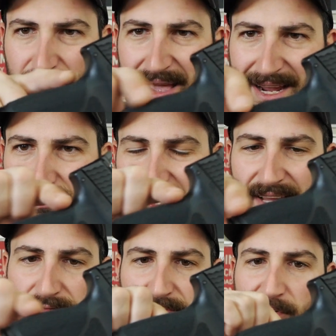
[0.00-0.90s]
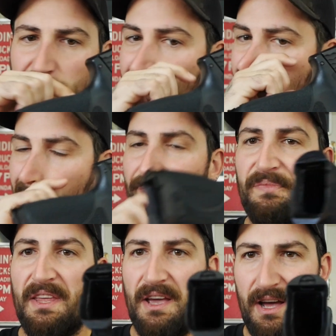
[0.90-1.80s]
back plate for your grip.
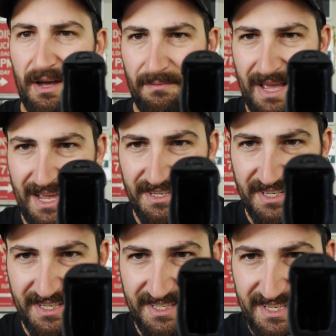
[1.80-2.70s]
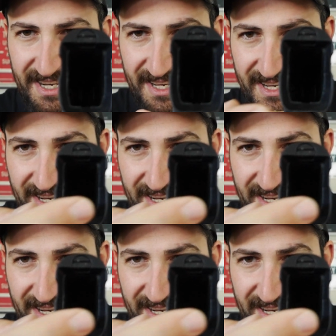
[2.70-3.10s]
As you can see,